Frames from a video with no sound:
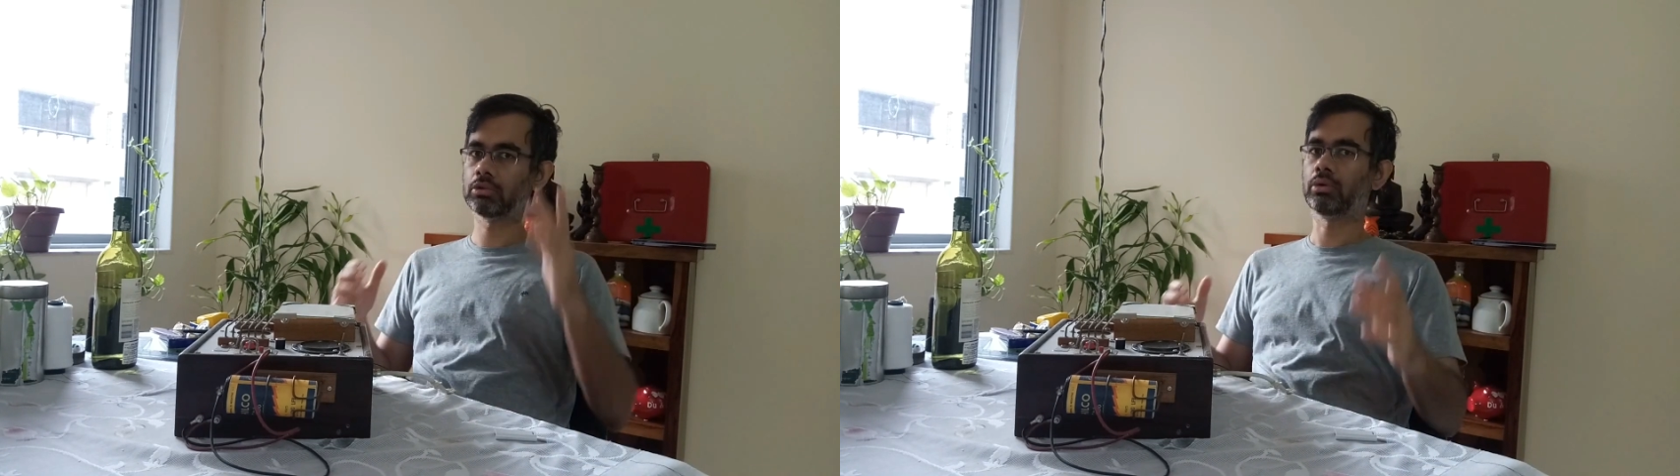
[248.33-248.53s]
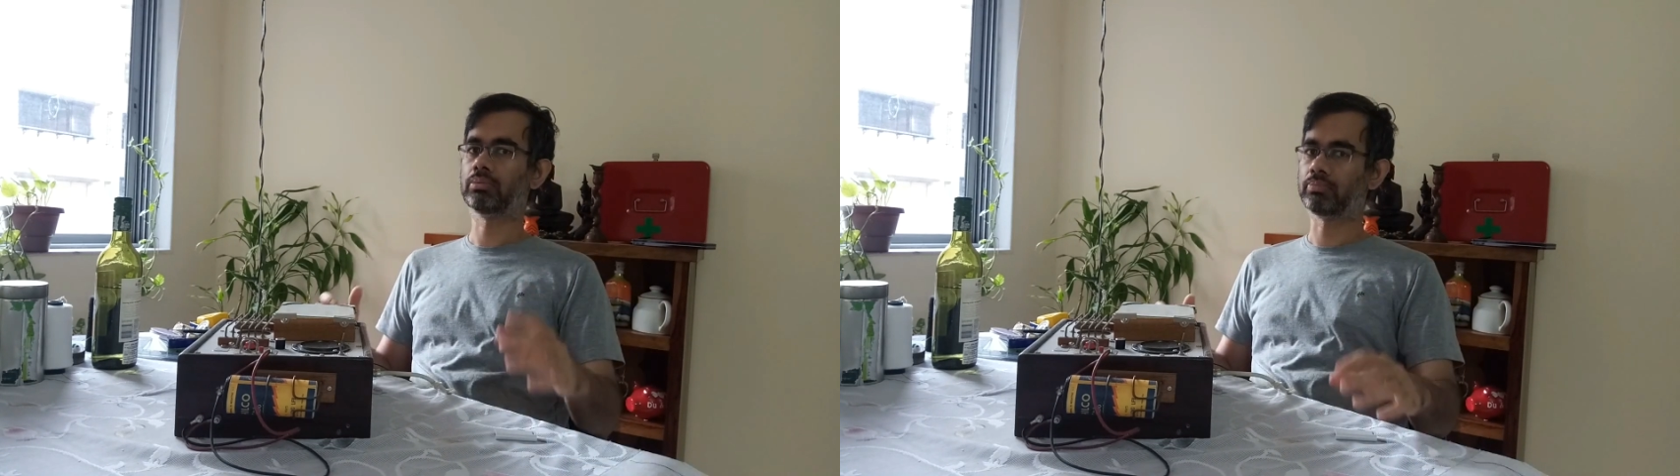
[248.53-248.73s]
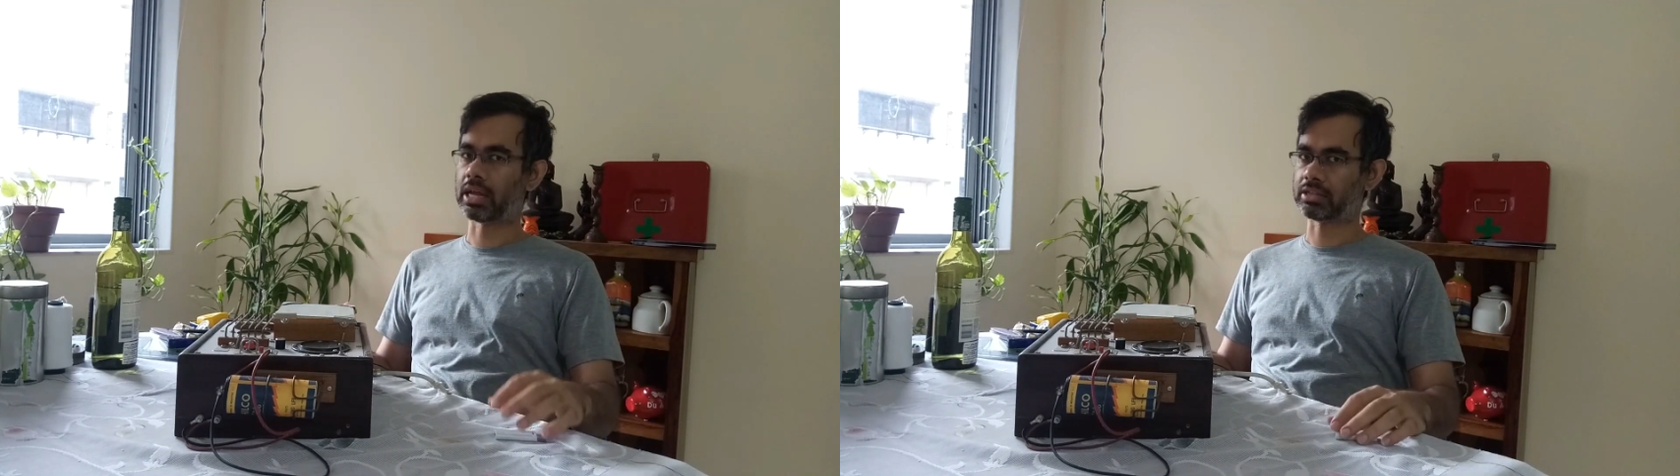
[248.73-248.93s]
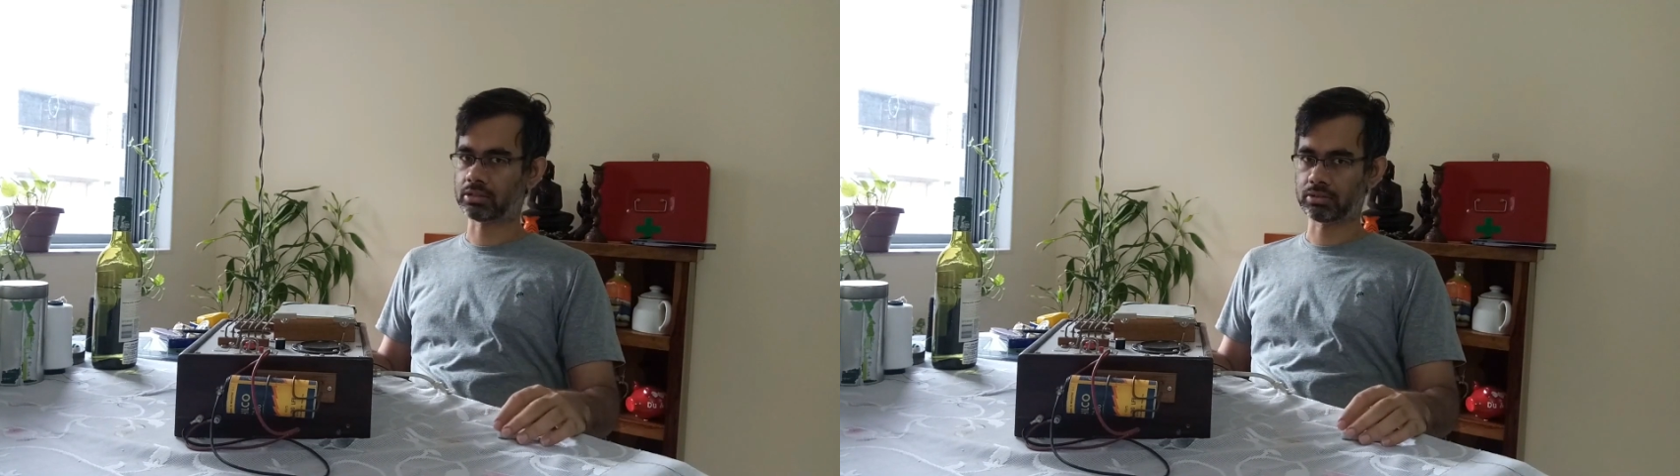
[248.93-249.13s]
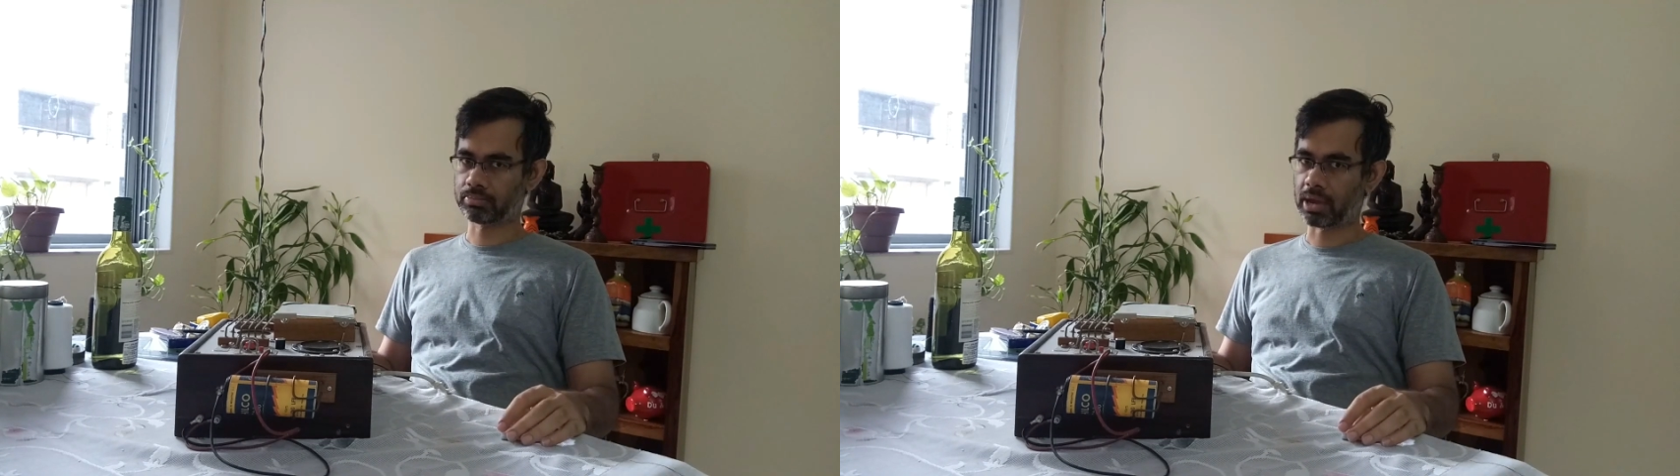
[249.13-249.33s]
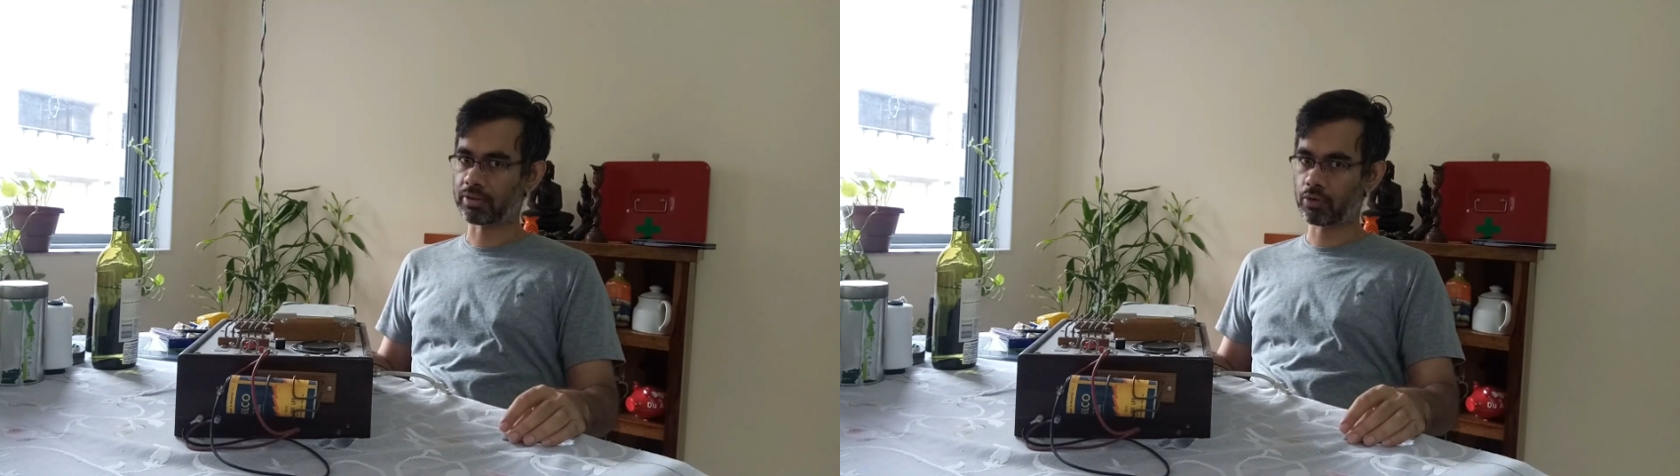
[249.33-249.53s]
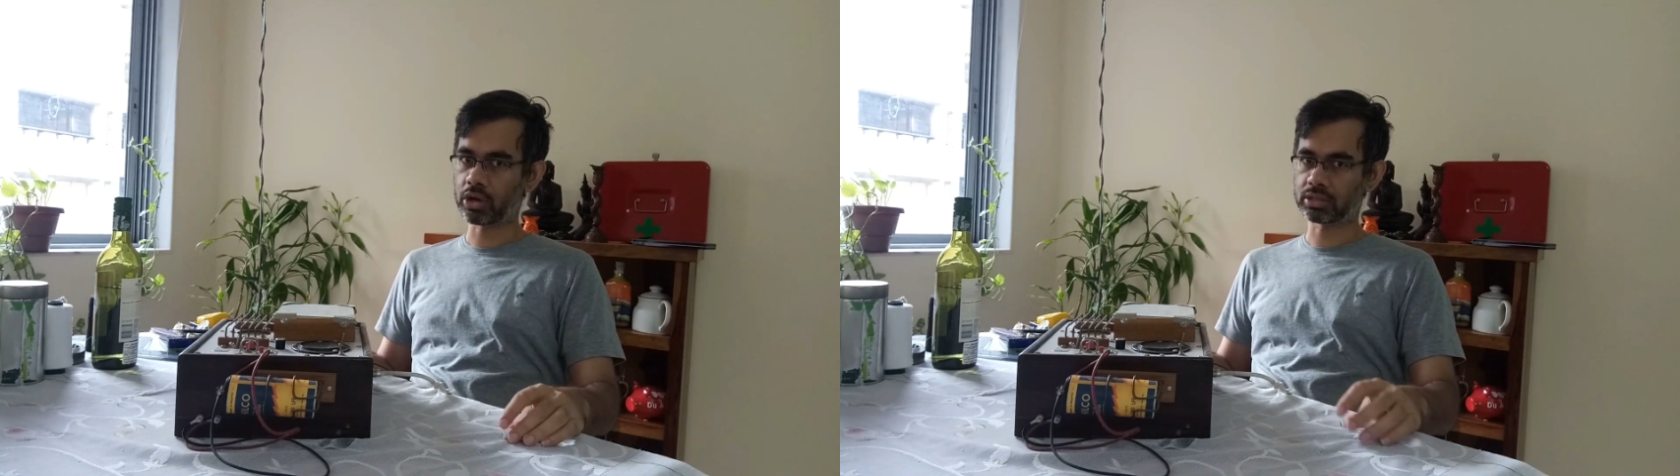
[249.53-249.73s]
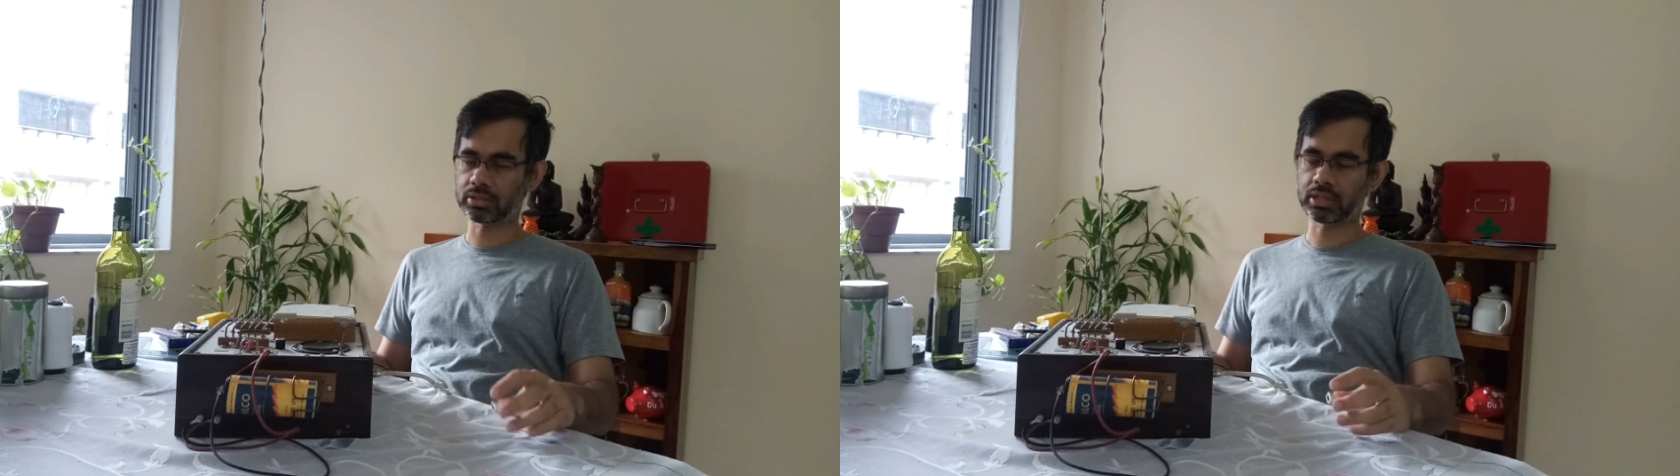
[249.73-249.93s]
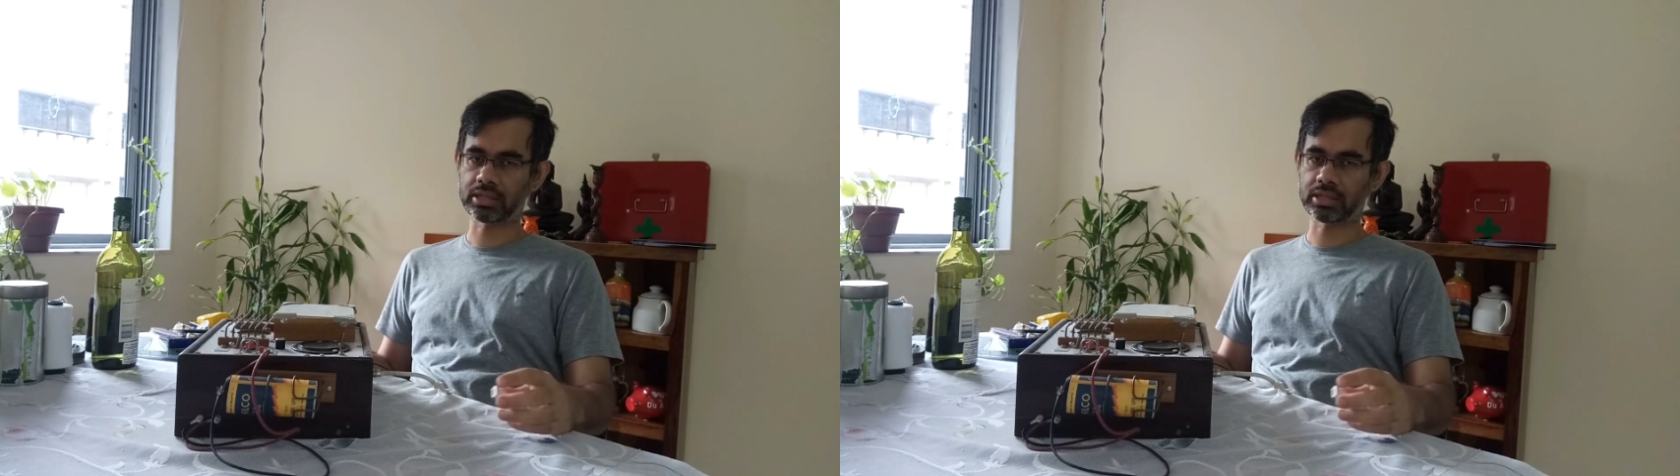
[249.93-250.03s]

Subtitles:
oh, that's my voice,